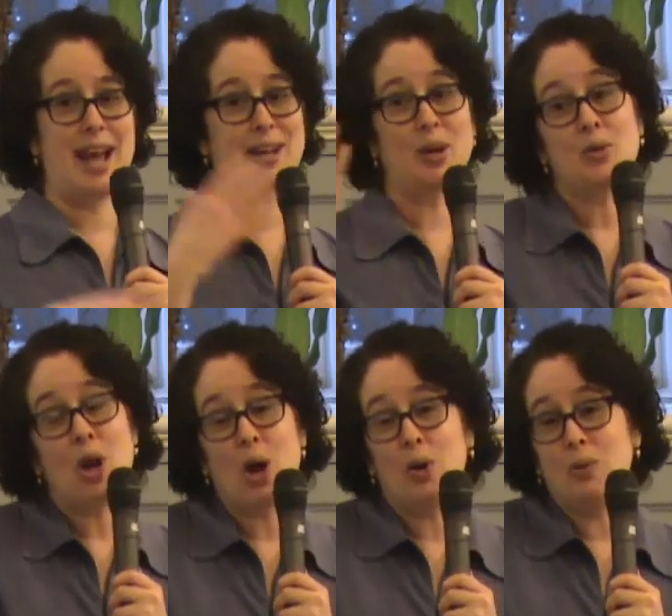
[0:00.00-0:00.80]
I don't
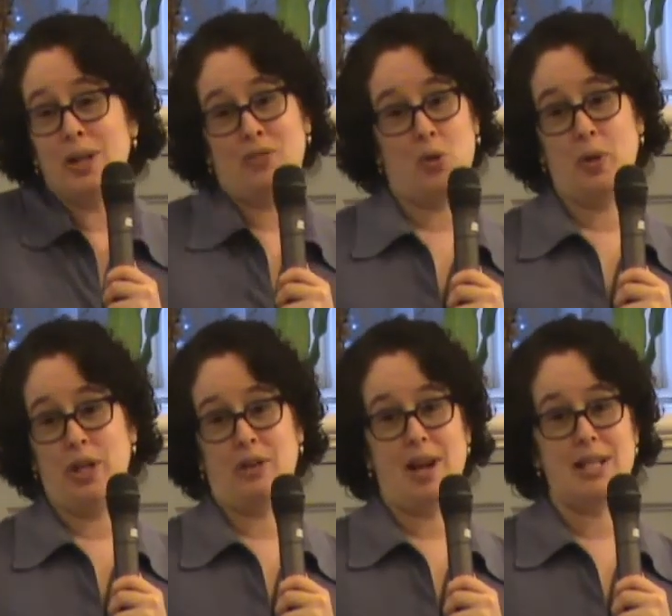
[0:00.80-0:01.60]
know if you
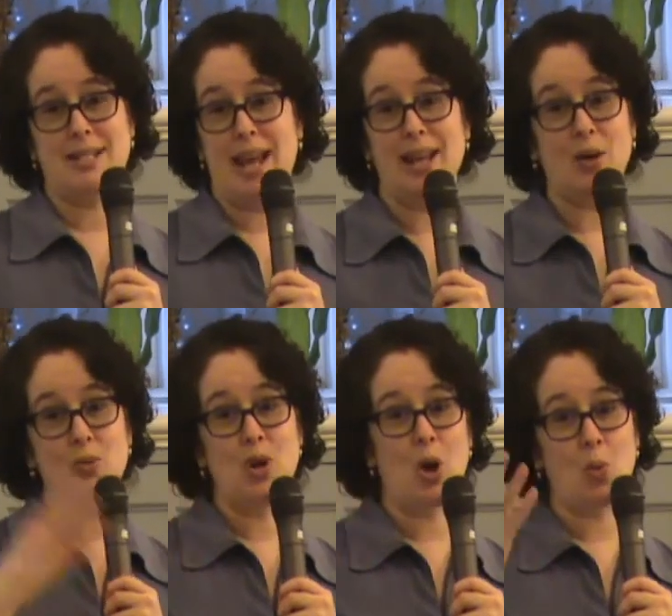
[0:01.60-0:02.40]
hear us. I
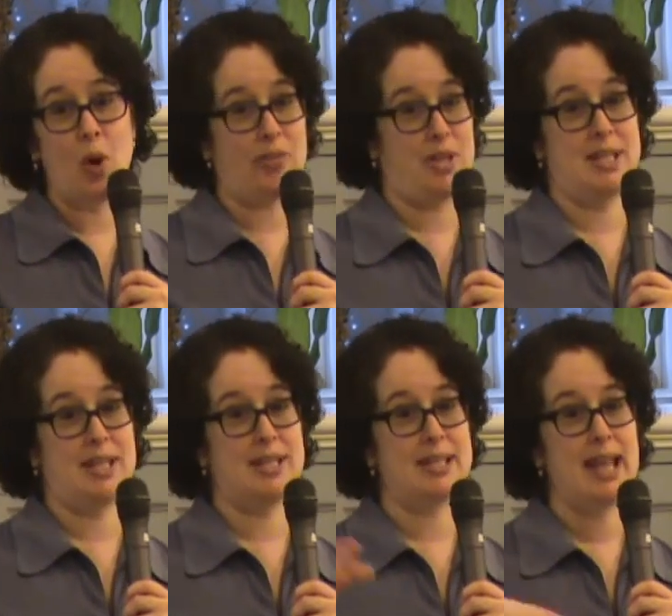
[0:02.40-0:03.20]
don't know what this
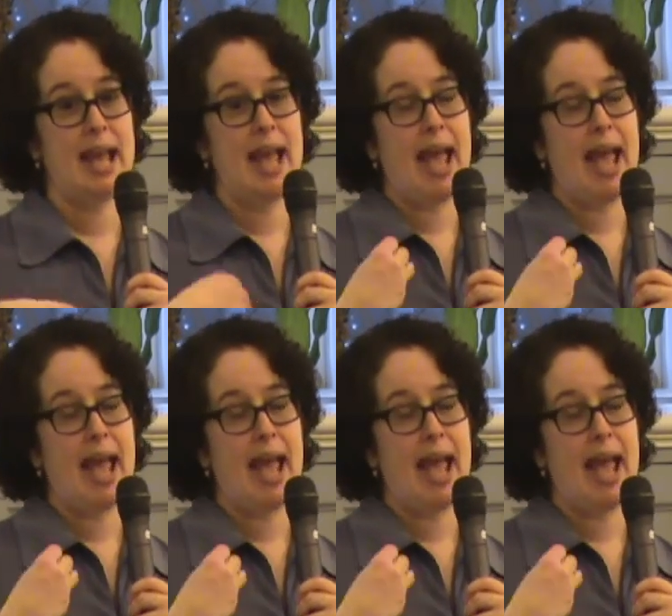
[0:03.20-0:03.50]
is.